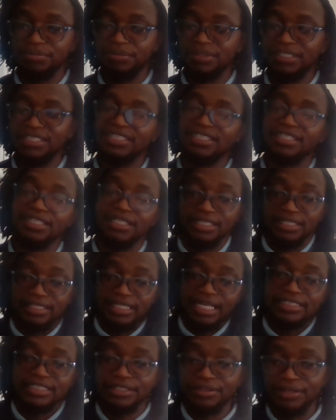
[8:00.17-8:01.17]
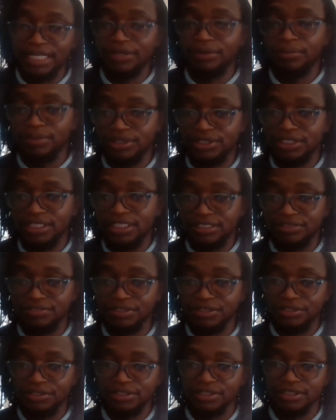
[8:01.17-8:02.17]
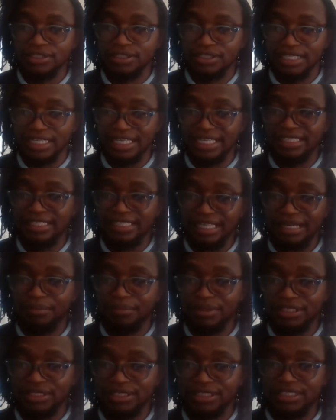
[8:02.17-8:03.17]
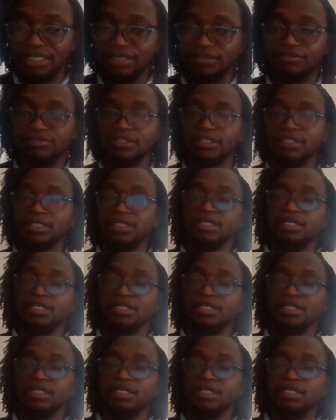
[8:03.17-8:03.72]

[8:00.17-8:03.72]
trust me, that's a great opportunity for you to learn the numbers yourself.